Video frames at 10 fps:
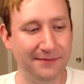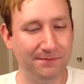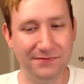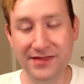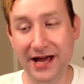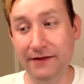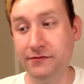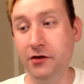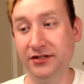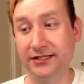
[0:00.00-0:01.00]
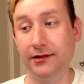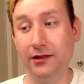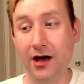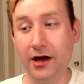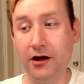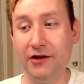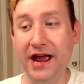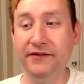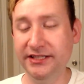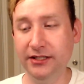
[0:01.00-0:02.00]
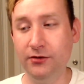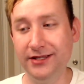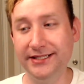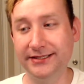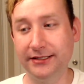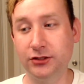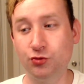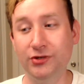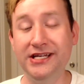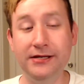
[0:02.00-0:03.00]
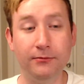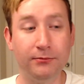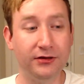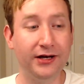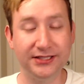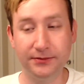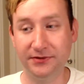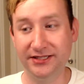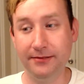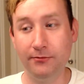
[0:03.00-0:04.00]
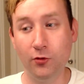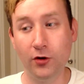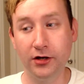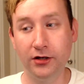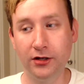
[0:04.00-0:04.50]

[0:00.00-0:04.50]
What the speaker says: that I've noticed a lot on every single one of these 20% more